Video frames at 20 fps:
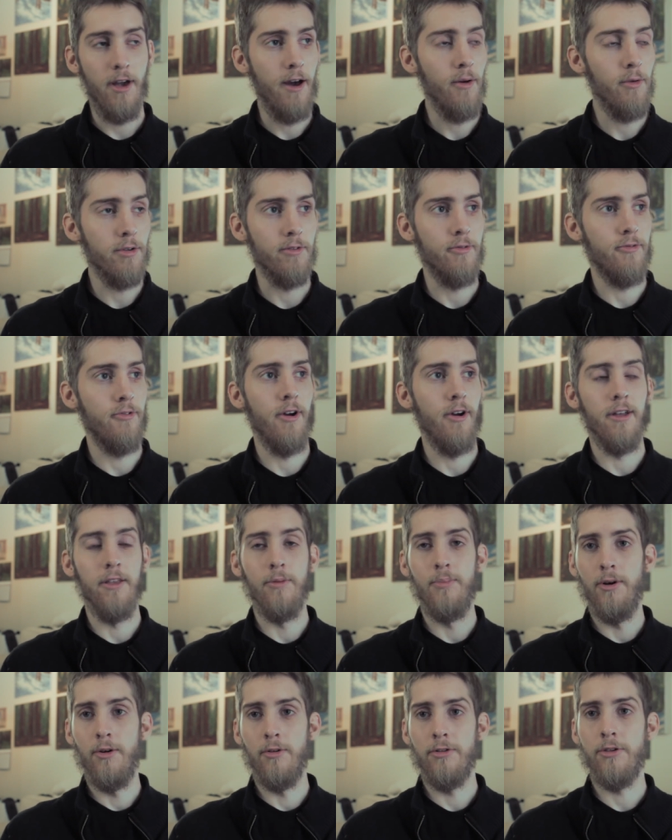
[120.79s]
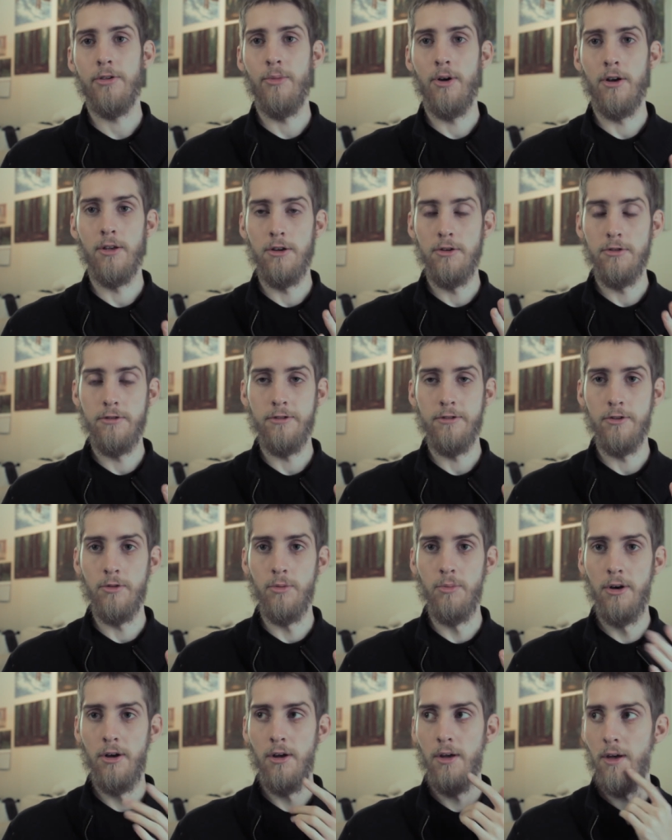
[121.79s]
I was afraid to post them on
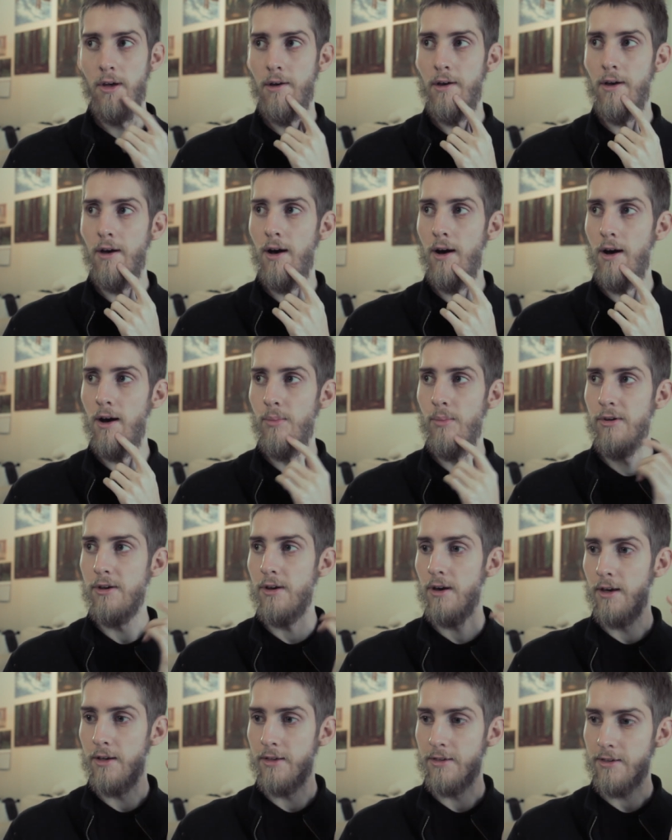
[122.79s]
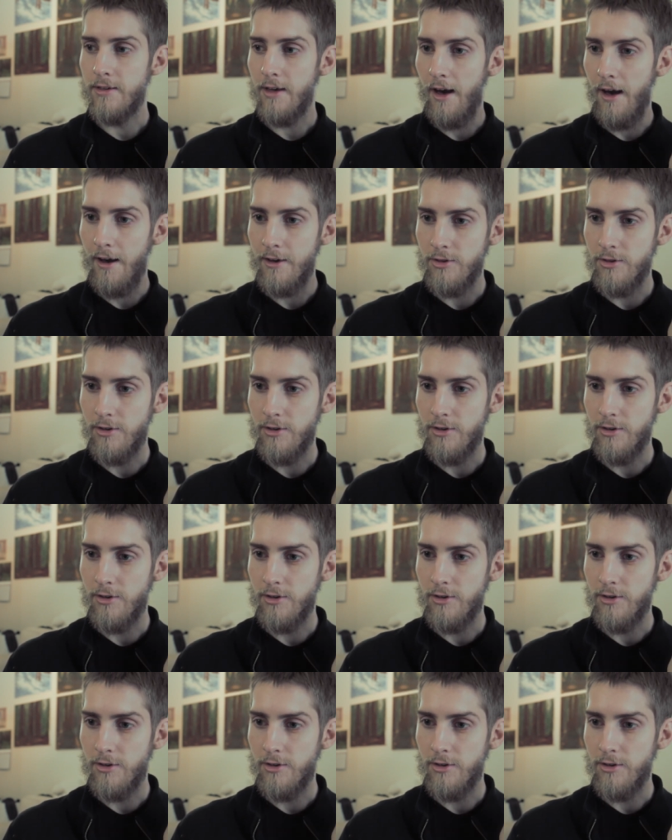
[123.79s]
YouTube uh, because I